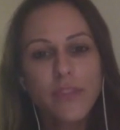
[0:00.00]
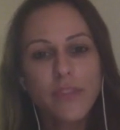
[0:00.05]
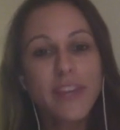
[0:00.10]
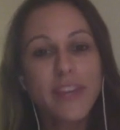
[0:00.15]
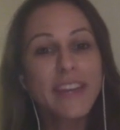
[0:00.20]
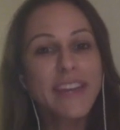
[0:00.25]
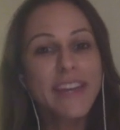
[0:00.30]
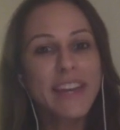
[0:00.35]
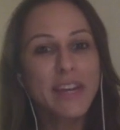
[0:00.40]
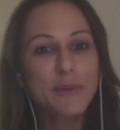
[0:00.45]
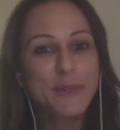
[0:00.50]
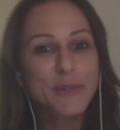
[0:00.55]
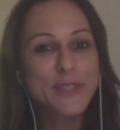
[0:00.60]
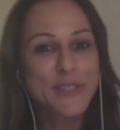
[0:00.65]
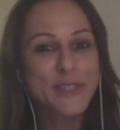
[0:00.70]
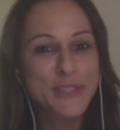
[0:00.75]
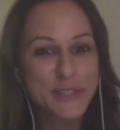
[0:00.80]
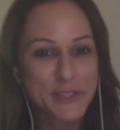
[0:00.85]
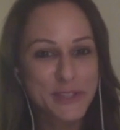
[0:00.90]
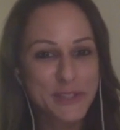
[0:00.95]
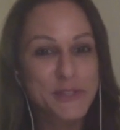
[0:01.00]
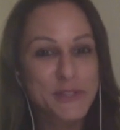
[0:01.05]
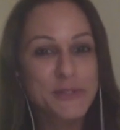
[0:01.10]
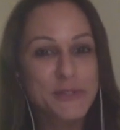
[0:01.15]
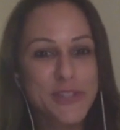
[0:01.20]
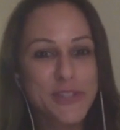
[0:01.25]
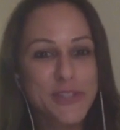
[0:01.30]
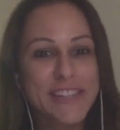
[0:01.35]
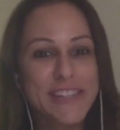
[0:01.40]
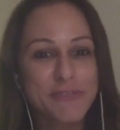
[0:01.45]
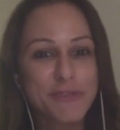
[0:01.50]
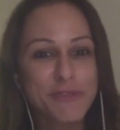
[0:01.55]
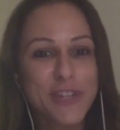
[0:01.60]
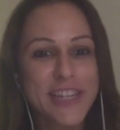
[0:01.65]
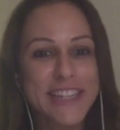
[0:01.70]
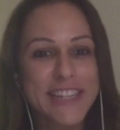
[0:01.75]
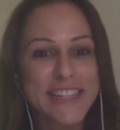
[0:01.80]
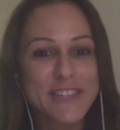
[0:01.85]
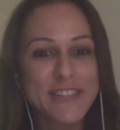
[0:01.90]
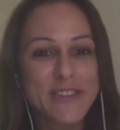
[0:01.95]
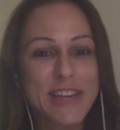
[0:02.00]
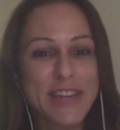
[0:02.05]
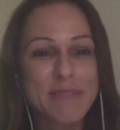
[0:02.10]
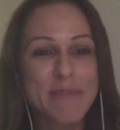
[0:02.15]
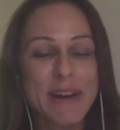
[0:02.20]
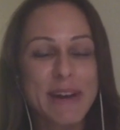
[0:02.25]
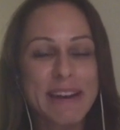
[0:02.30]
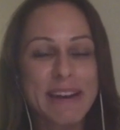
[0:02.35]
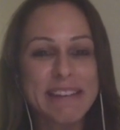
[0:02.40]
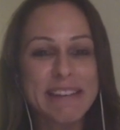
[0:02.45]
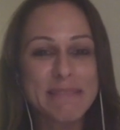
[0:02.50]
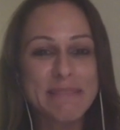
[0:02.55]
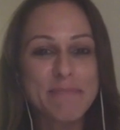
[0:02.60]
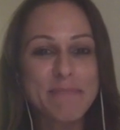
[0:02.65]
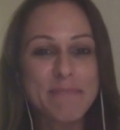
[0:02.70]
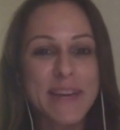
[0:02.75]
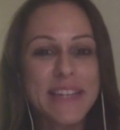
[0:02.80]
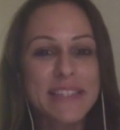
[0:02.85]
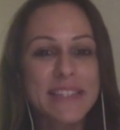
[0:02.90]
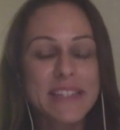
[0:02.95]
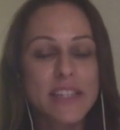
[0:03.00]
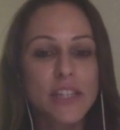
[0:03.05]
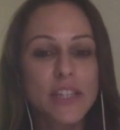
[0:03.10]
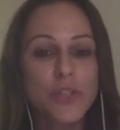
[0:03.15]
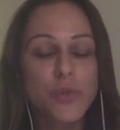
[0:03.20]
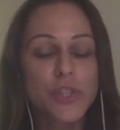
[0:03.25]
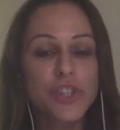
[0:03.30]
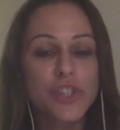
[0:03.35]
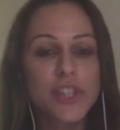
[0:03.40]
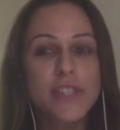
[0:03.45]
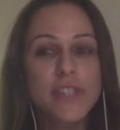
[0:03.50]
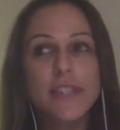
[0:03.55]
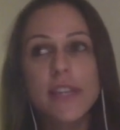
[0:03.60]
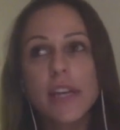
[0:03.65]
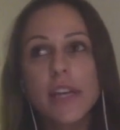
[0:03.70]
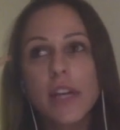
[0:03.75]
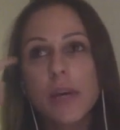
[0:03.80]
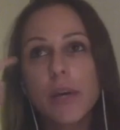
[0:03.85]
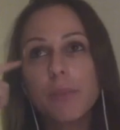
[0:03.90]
again, I wanted to reiterate my message, which is